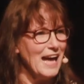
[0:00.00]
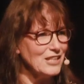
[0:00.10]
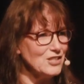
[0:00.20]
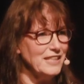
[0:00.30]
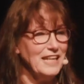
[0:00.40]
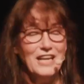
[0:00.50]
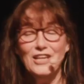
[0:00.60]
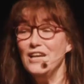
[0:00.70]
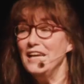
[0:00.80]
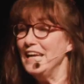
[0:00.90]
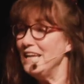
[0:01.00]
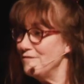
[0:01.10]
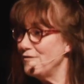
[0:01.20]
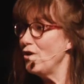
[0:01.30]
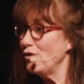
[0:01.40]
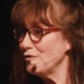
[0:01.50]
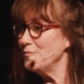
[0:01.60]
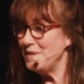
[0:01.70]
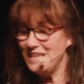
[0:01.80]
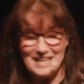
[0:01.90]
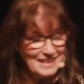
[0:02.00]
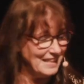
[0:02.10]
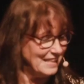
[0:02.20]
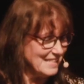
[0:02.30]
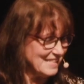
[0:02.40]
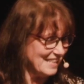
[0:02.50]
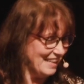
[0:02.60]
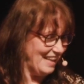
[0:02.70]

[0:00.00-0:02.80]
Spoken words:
actually involve me in this.